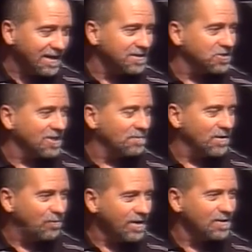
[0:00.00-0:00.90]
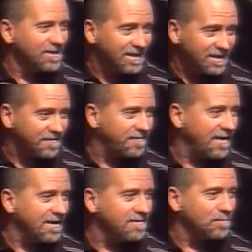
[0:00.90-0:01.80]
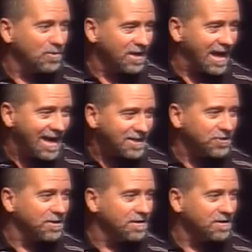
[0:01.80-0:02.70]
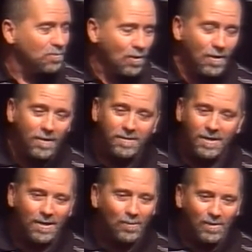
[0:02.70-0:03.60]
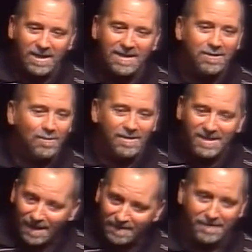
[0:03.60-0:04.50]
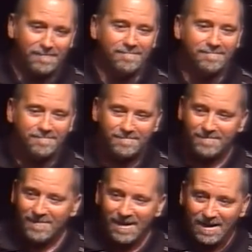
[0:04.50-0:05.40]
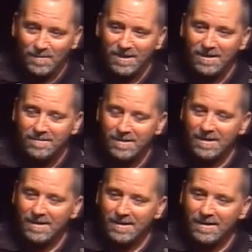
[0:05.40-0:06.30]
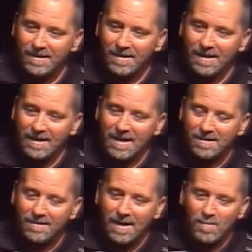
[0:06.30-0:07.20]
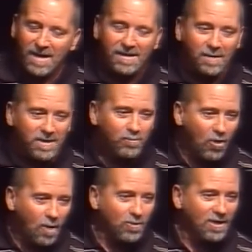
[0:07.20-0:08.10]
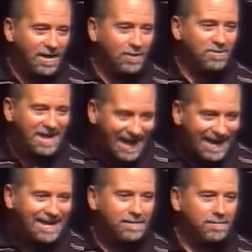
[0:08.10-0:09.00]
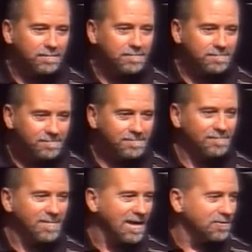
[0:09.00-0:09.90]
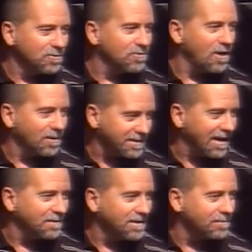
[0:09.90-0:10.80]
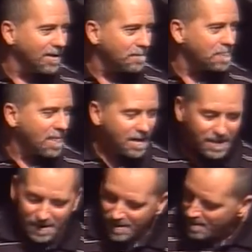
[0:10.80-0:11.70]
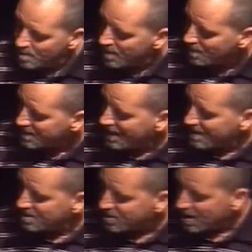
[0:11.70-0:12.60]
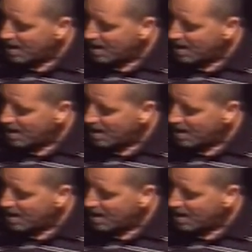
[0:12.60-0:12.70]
going to tell you something. If we don't get in faith and put action to this word, we ain't doing nothing. Amen? And I know that might not be proper language, ain't, but I use it all the time anyway. But I'm going to tell